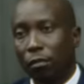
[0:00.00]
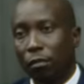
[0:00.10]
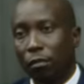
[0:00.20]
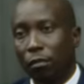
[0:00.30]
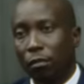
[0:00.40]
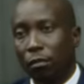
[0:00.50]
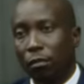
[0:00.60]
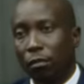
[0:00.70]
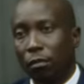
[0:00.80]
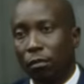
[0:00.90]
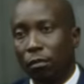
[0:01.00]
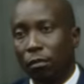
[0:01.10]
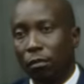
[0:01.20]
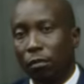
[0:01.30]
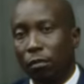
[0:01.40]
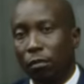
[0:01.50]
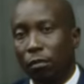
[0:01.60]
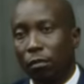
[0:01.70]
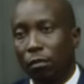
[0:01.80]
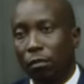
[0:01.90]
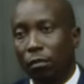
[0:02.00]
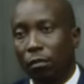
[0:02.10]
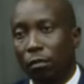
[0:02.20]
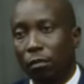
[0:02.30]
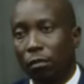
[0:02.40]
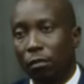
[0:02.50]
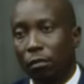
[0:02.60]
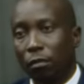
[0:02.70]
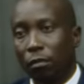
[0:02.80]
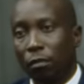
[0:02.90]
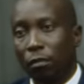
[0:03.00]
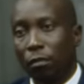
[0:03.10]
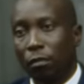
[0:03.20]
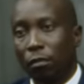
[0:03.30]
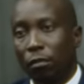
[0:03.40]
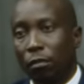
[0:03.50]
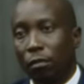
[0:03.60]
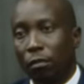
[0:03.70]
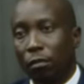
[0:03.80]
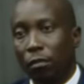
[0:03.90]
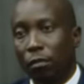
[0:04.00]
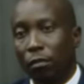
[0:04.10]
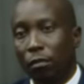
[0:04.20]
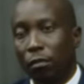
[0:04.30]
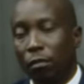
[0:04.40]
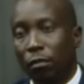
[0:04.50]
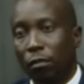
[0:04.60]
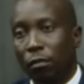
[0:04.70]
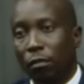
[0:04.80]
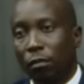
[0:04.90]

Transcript: (silent)